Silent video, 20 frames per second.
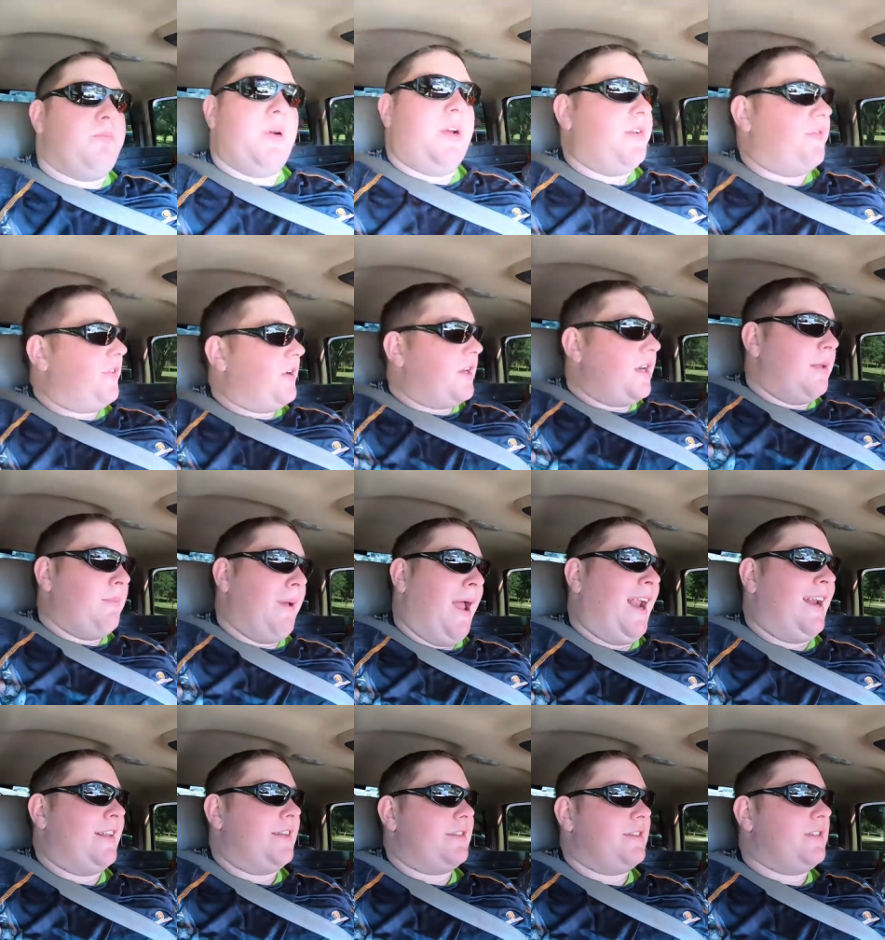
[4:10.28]
perfectly
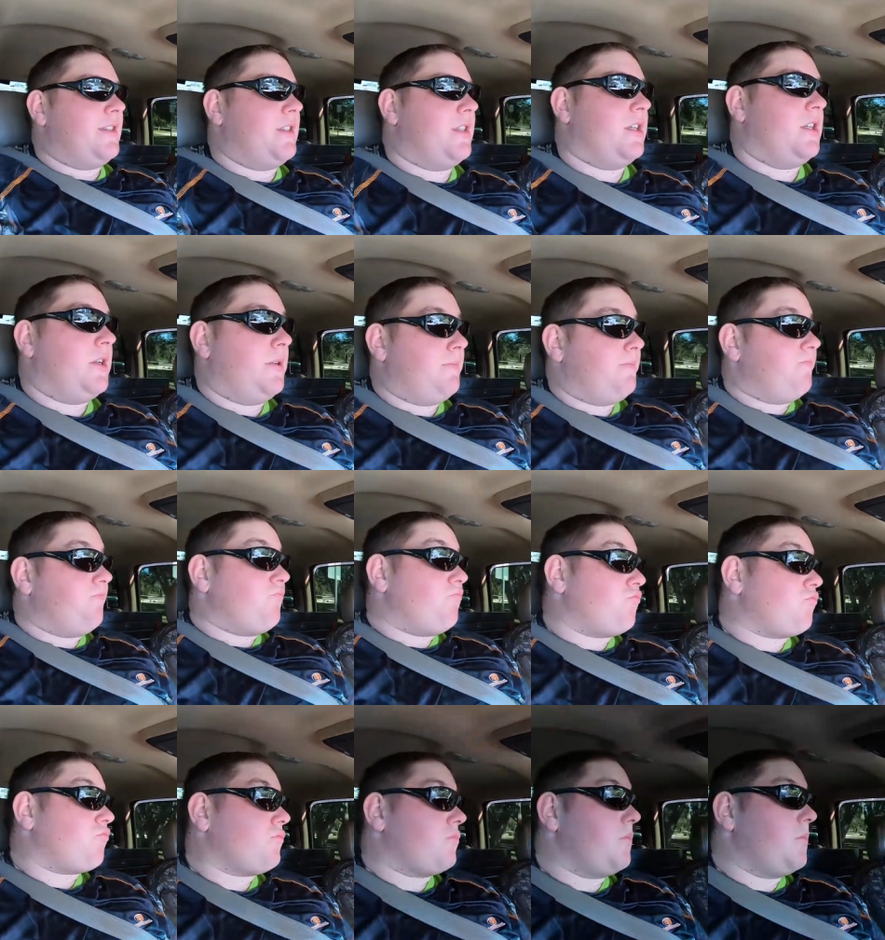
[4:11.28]
Could they be the king
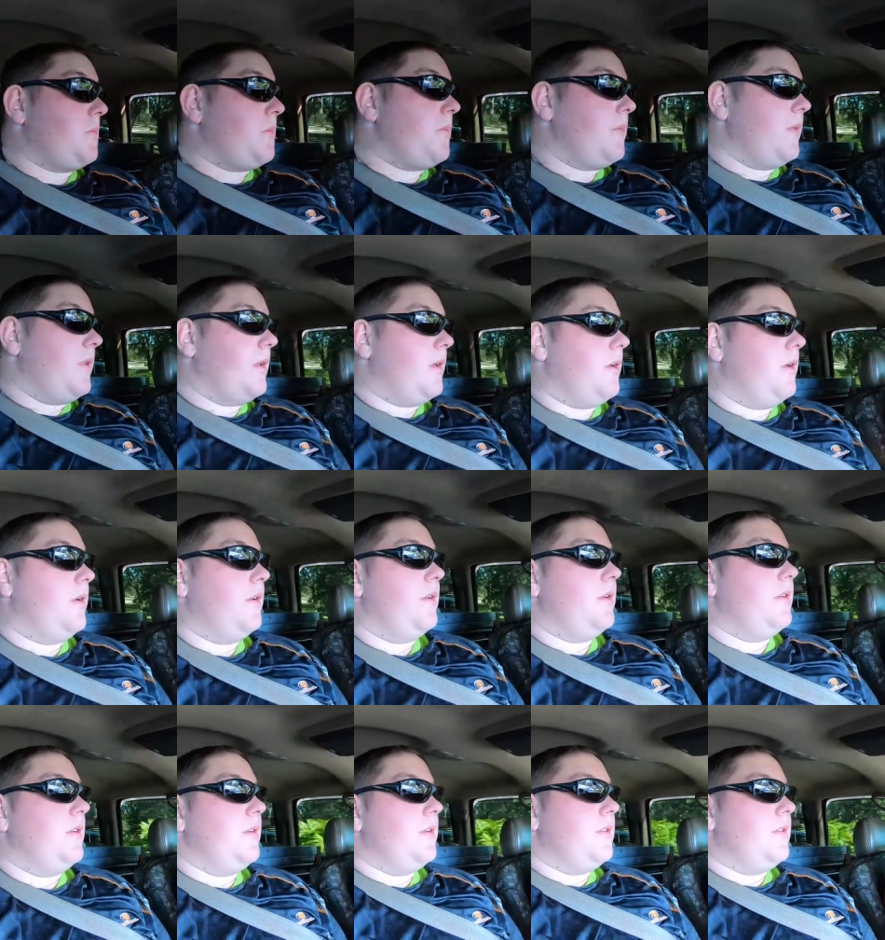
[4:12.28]
and queen in an
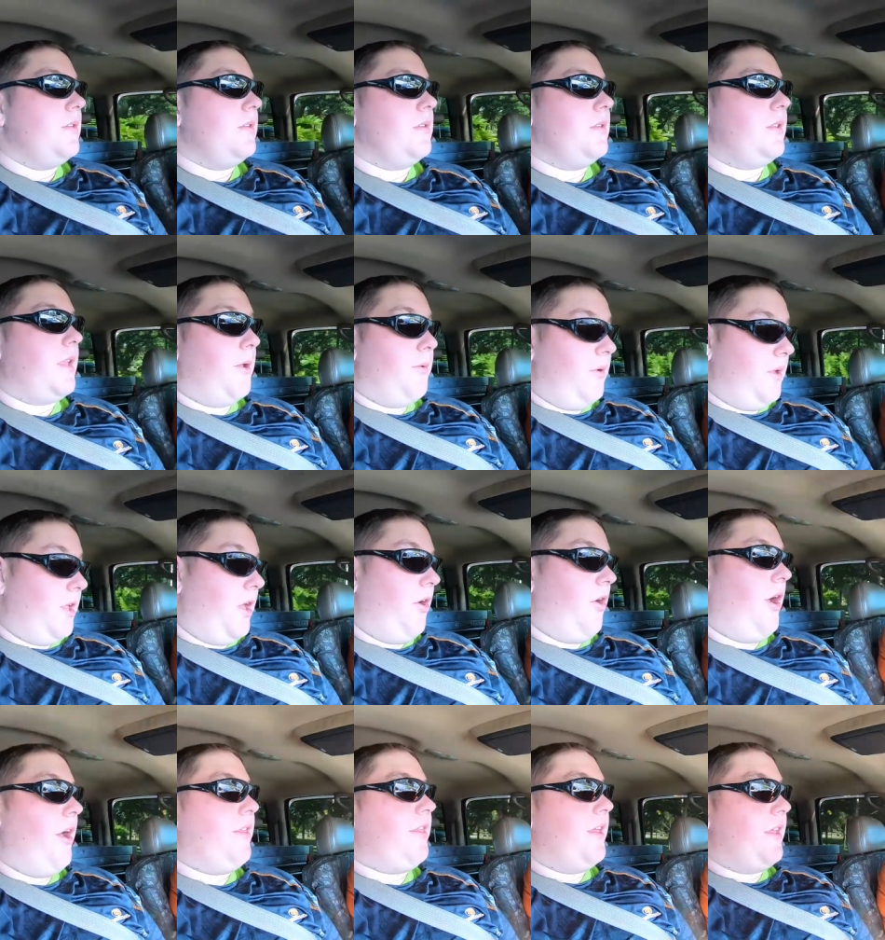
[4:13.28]
energy drink? There we That's
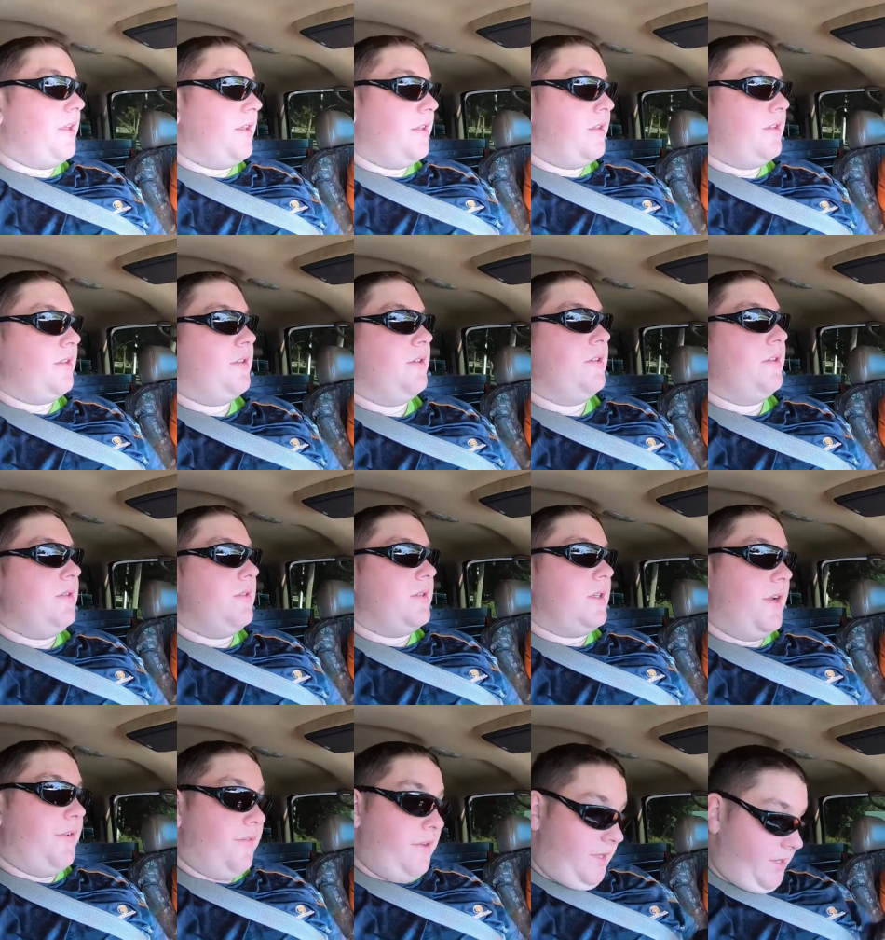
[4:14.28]
go, A I think-
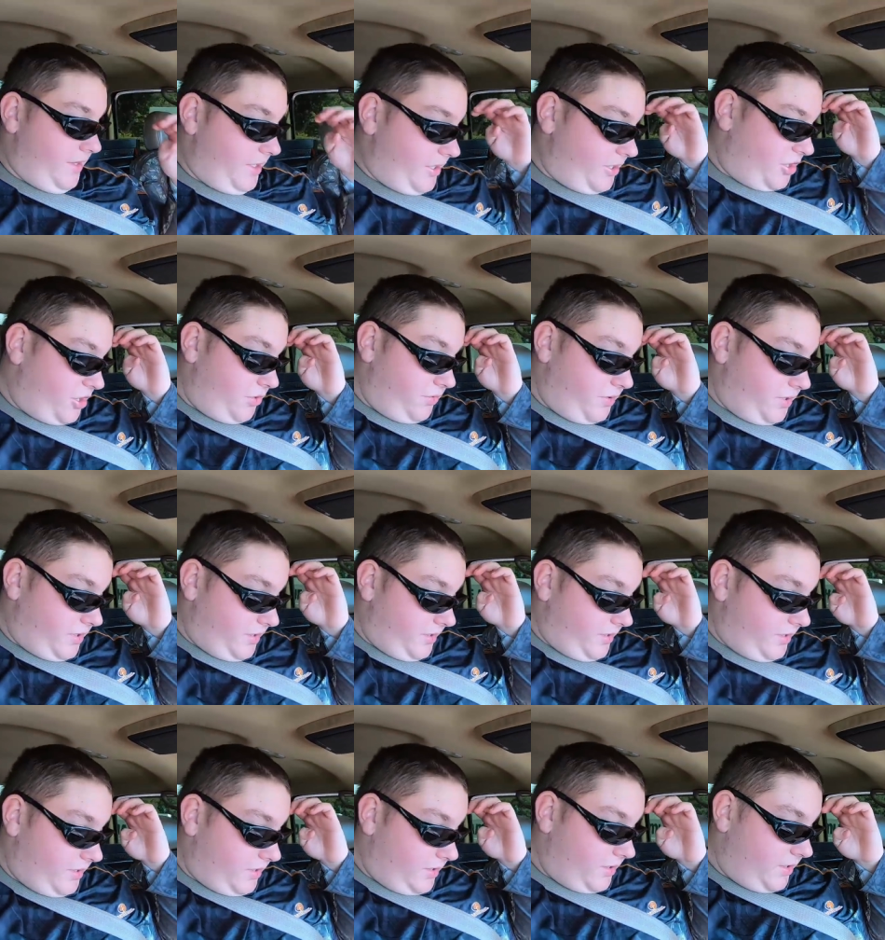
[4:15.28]
Definitely in the juice.
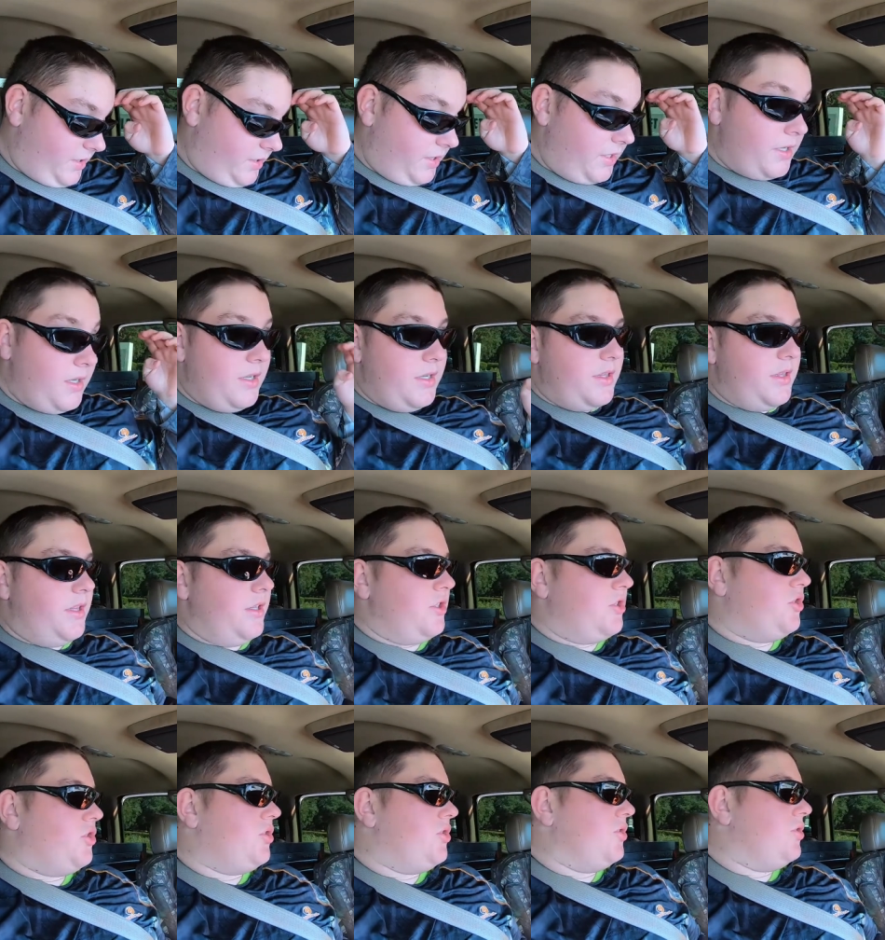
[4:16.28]
king
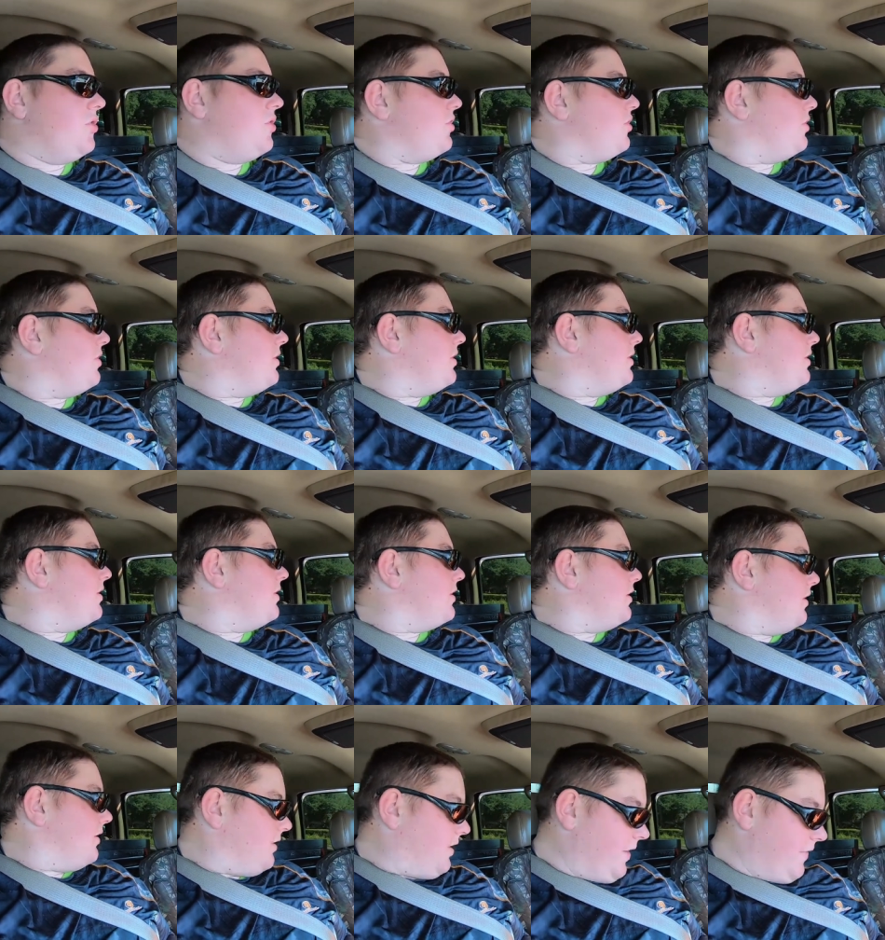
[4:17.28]
and queen.
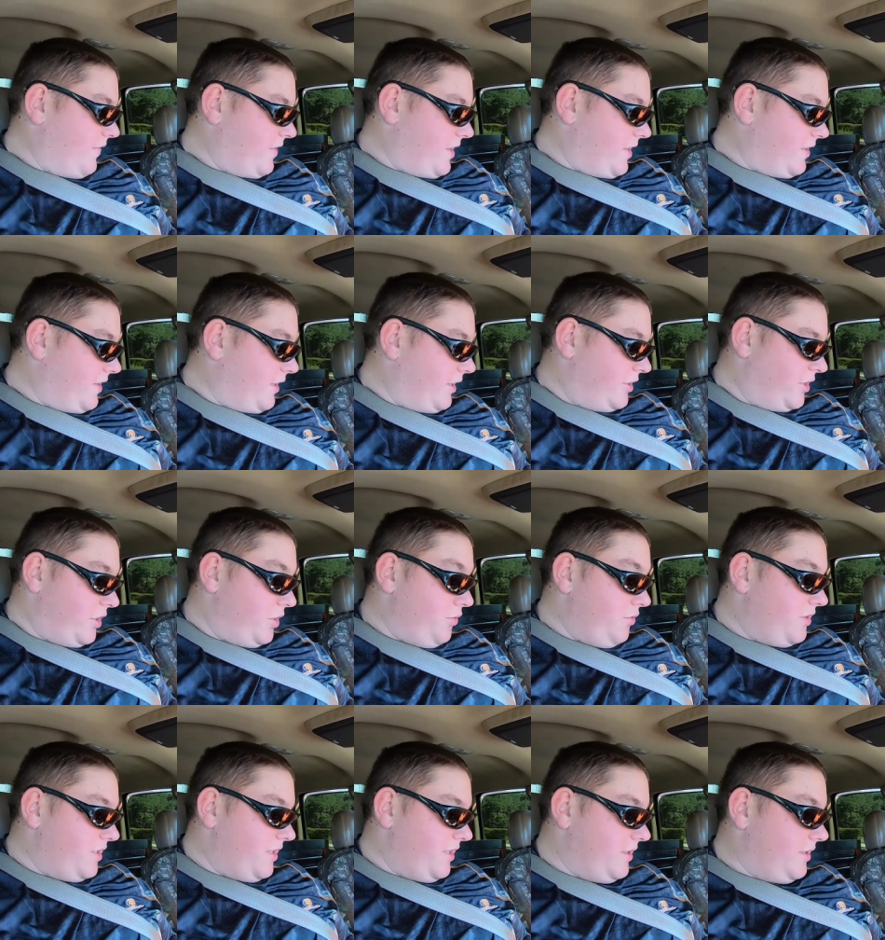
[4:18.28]
Definitely in the
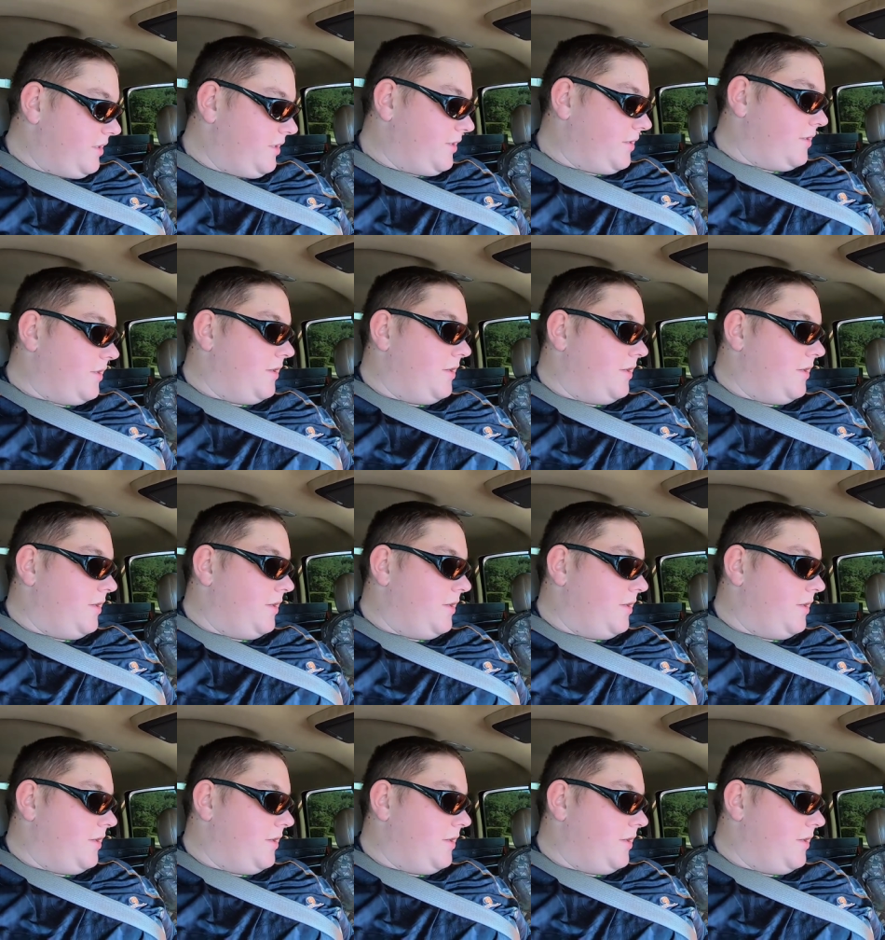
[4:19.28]
juices.